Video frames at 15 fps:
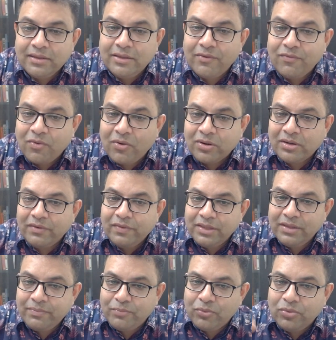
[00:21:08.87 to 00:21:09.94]
The water,
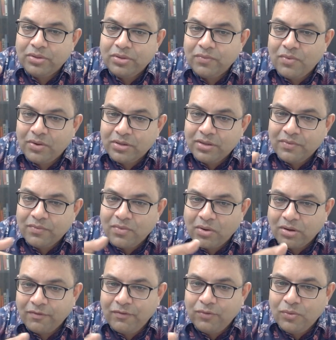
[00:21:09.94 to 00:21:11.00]
when they pour the
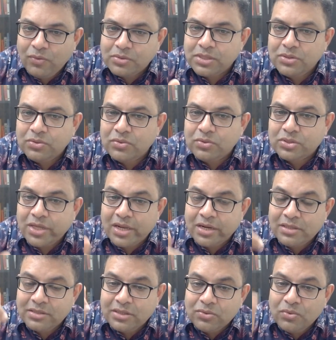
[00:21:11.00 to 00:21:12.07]
water flows in those
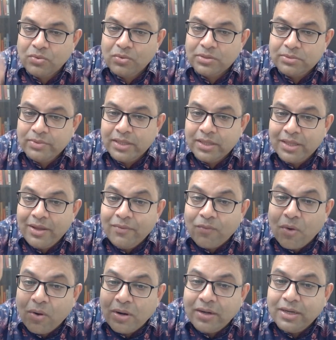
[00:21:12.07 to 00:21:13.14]
channels and goes where they
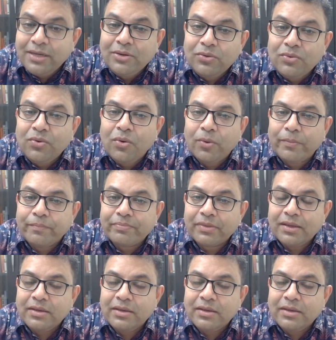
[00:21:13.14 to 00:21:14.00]
want it to go.